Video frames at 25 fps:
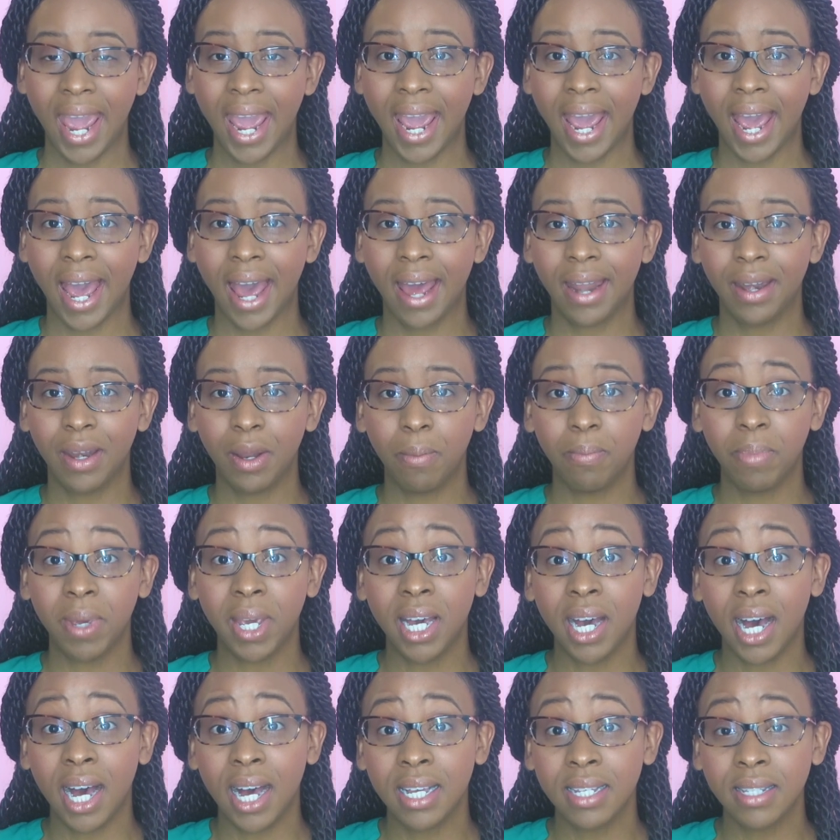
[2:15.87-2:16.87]
And
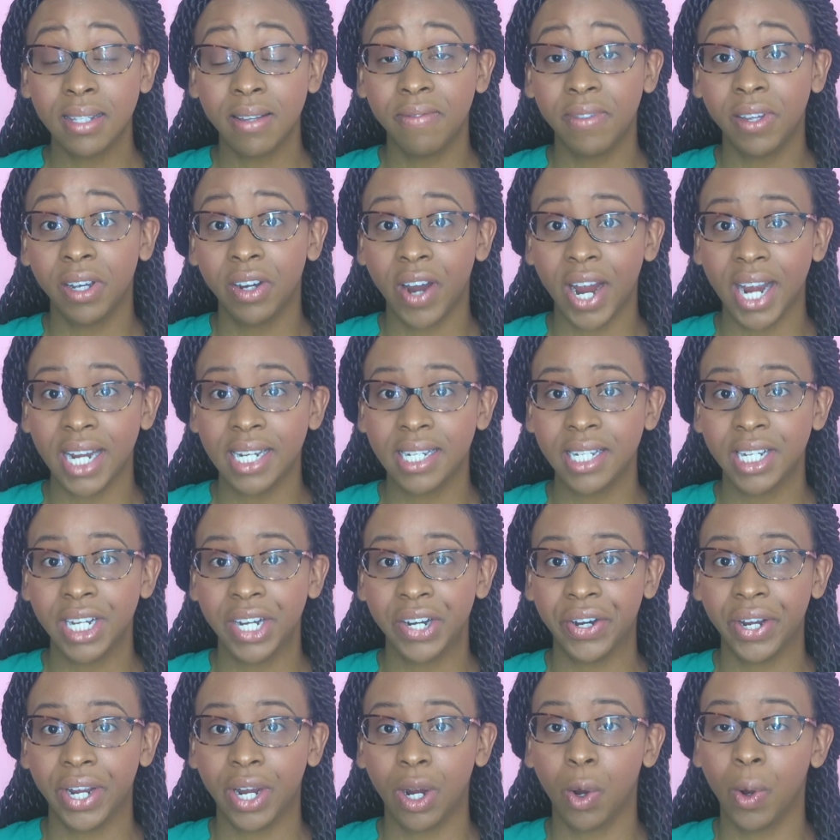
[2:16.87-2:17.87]
because of the
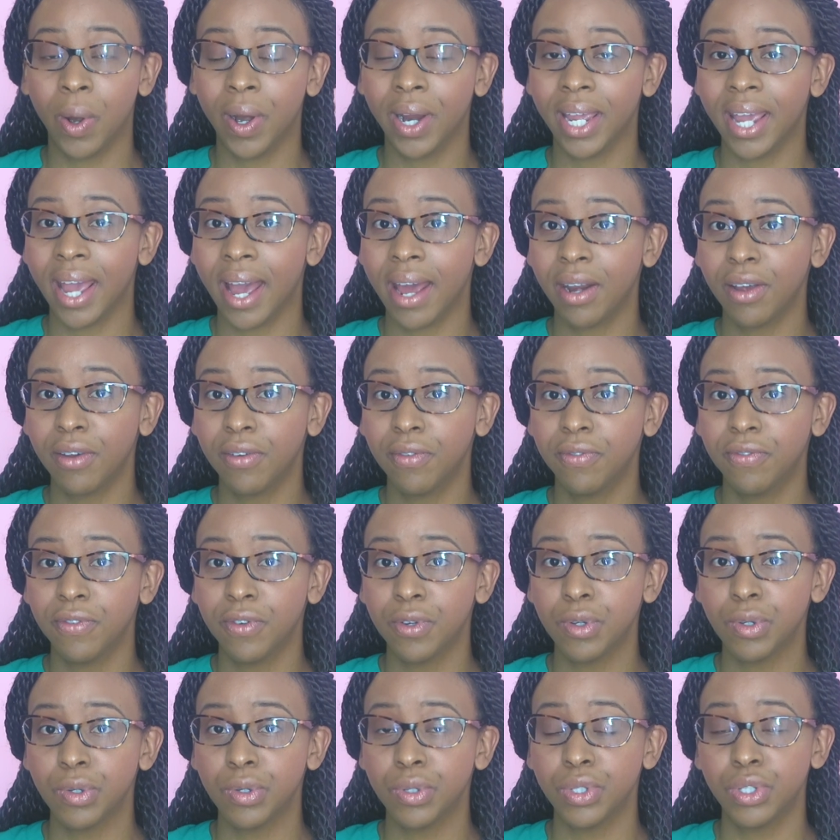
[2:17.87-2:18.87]
criteria, organic
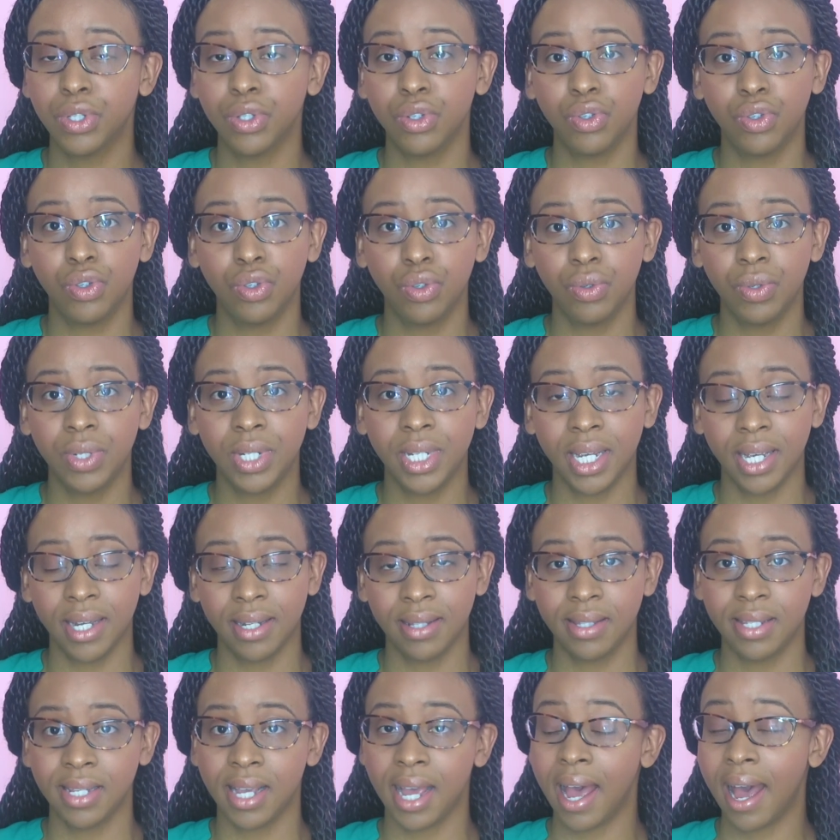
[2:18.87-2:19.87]
foods do
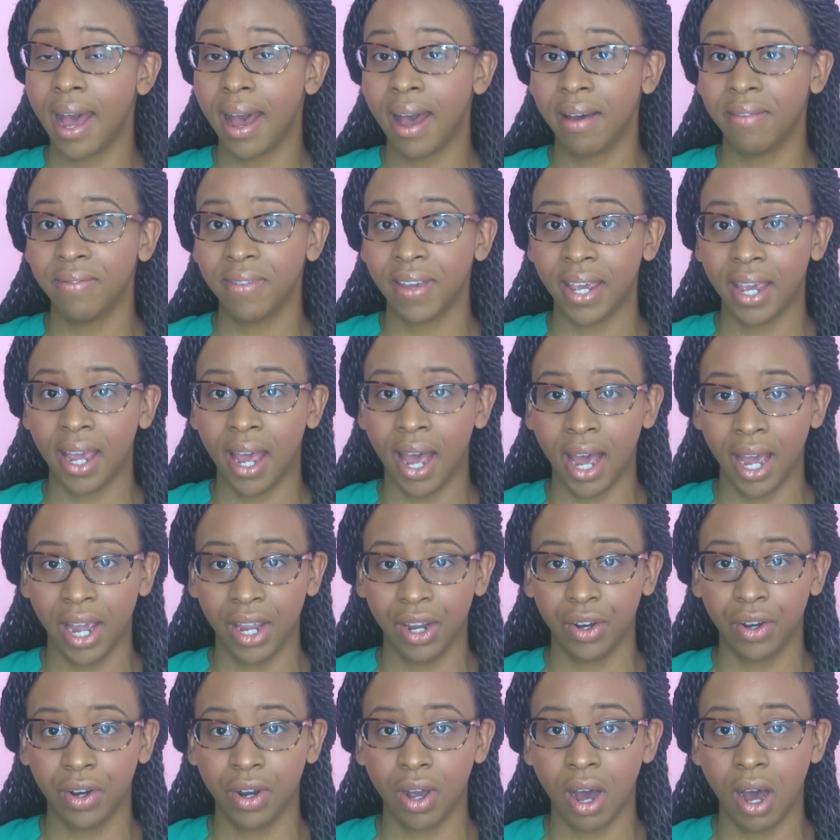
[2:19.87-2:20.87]
tend to have a
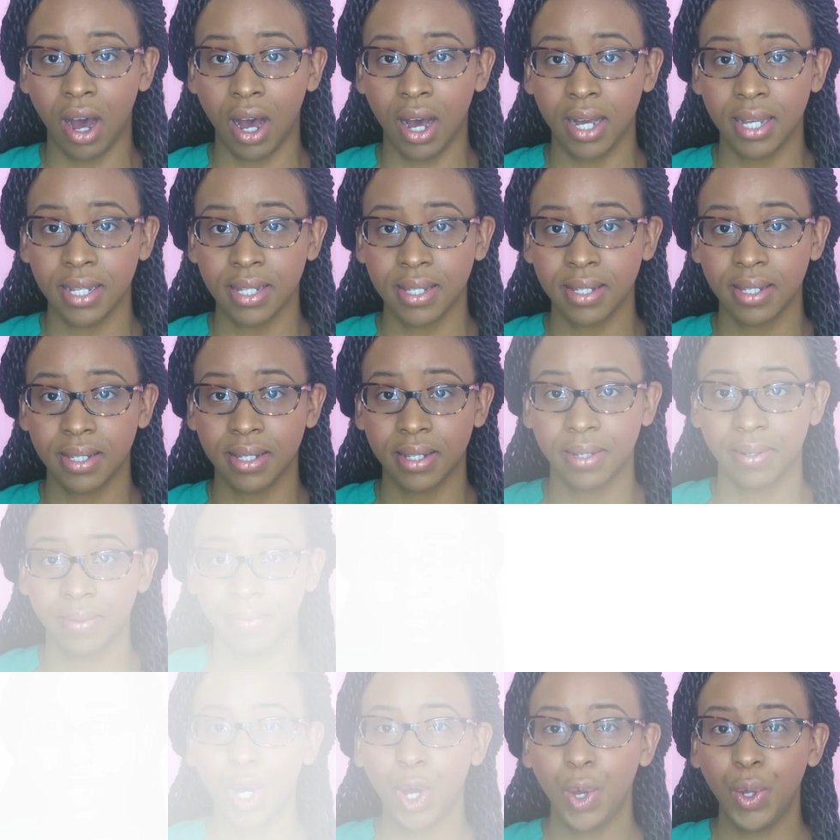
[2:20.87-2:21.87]
higher cost.
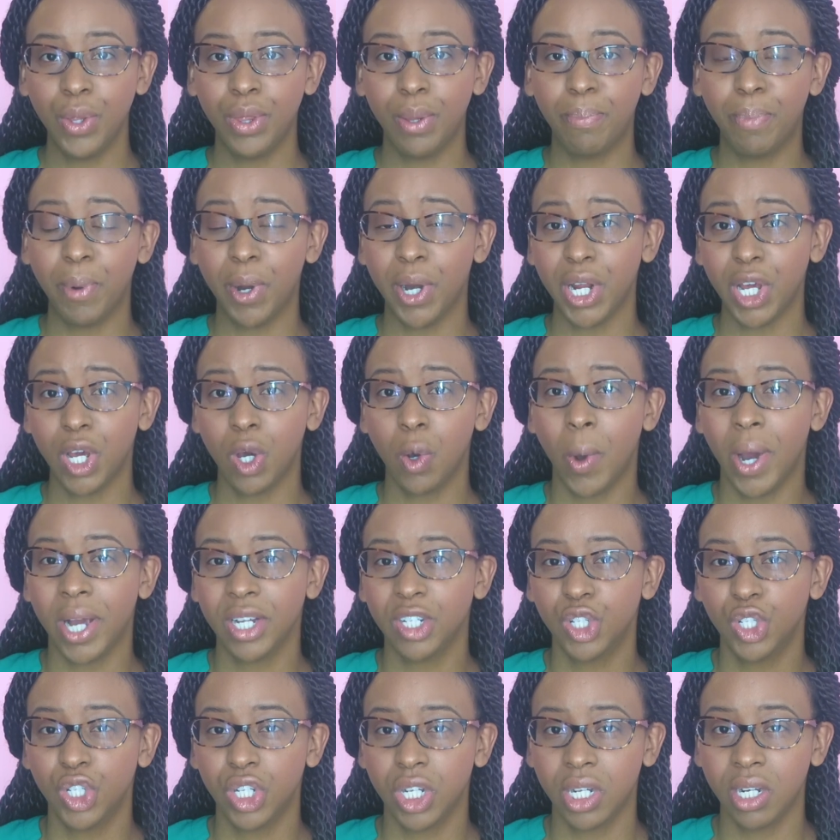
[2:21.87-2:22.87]
So the burning
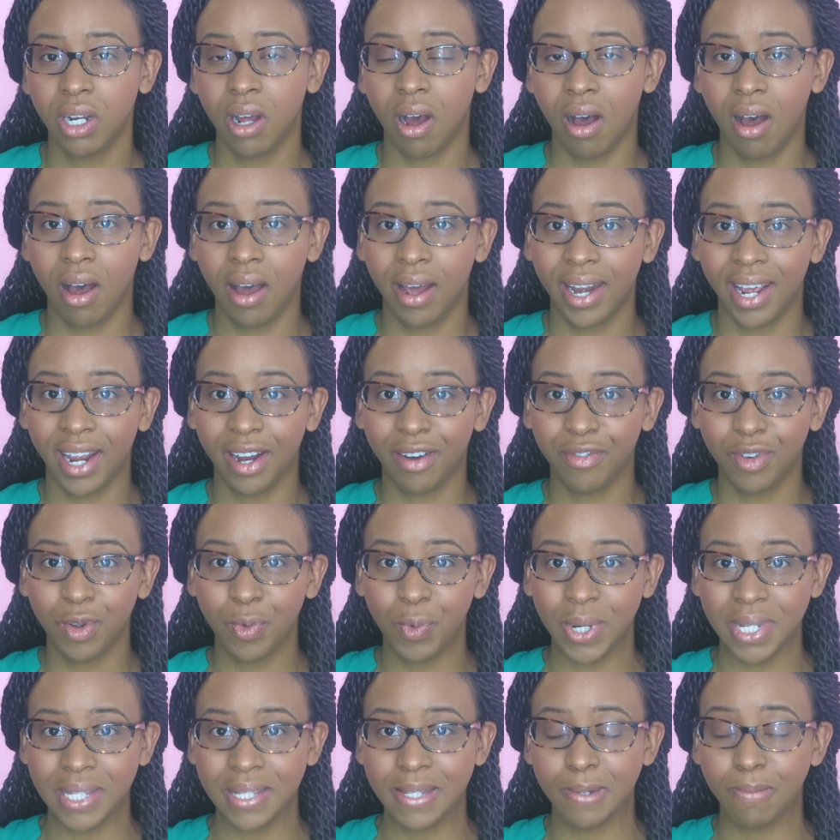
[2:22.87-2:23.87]
question on
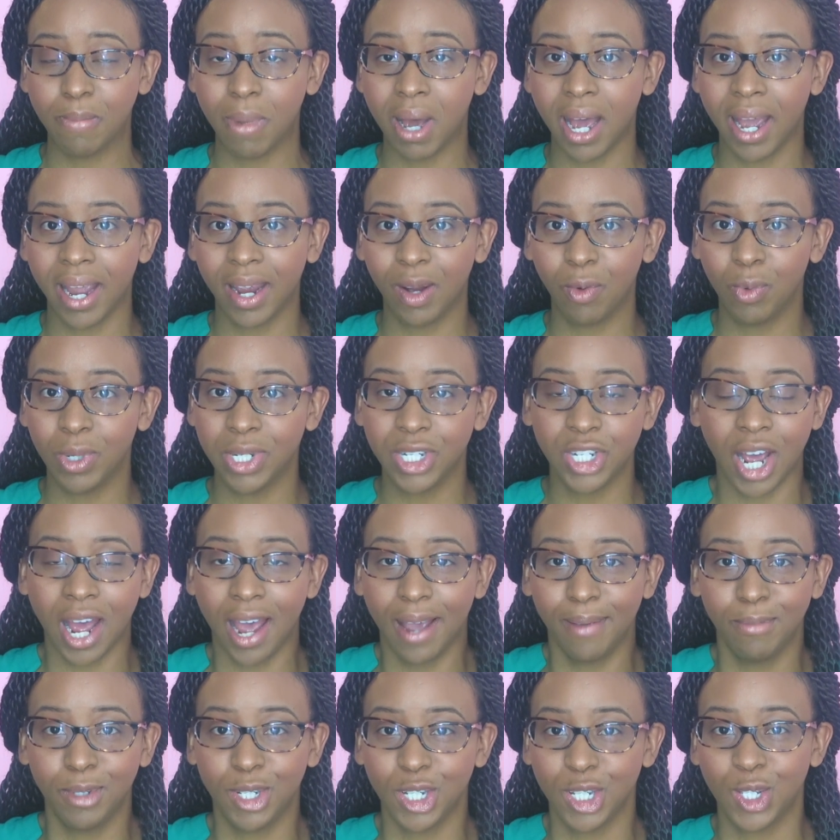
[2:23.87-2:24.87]
everyone's mind, which
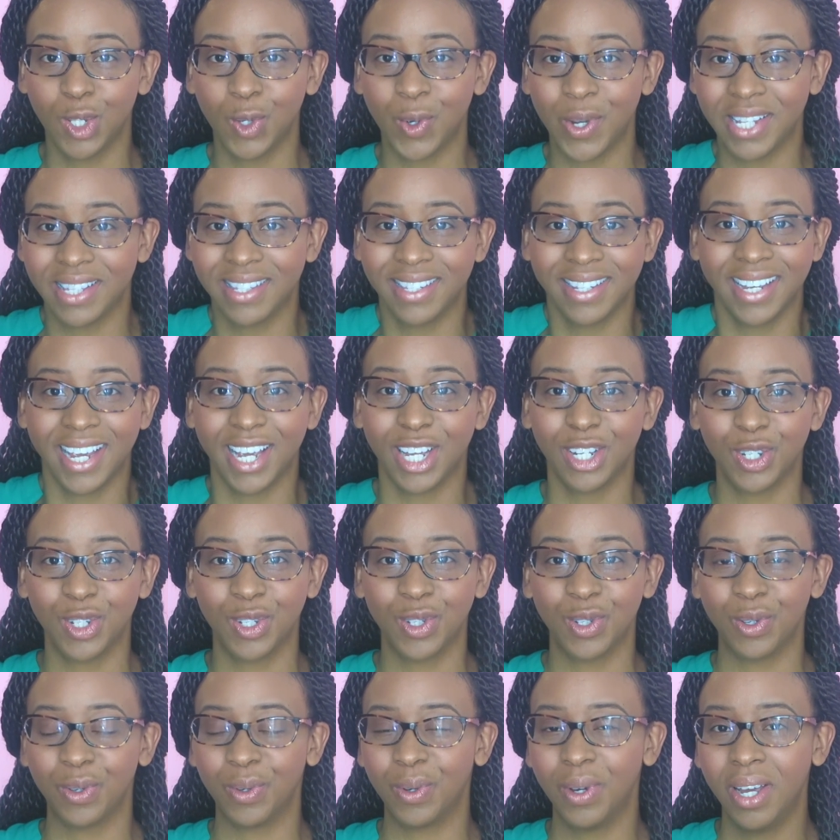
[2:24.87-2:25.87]
I'm just going to get
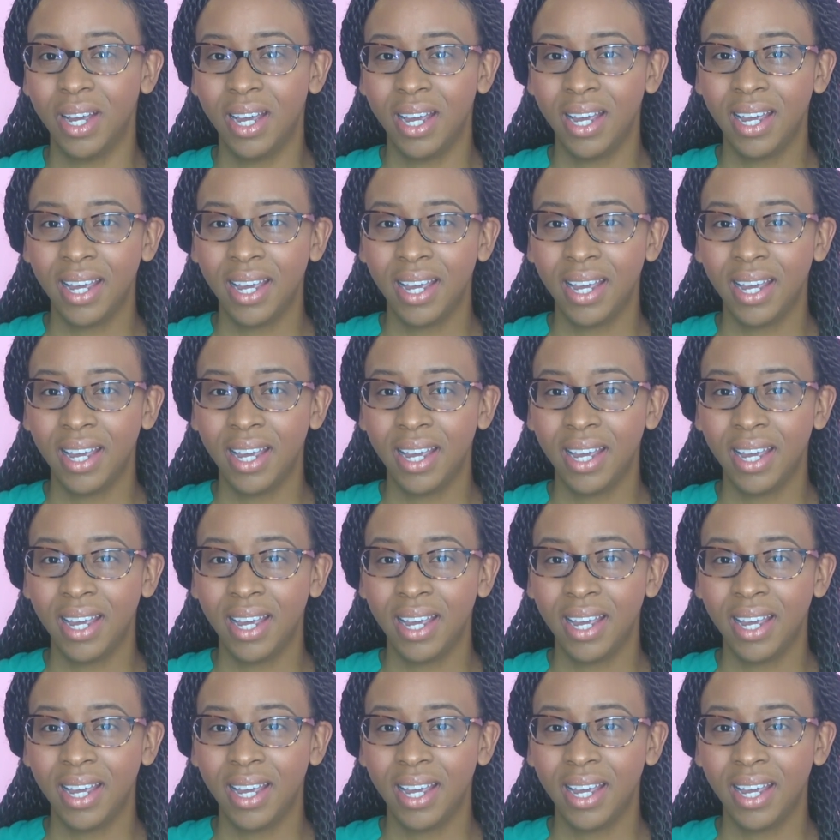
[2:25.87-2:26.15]
to,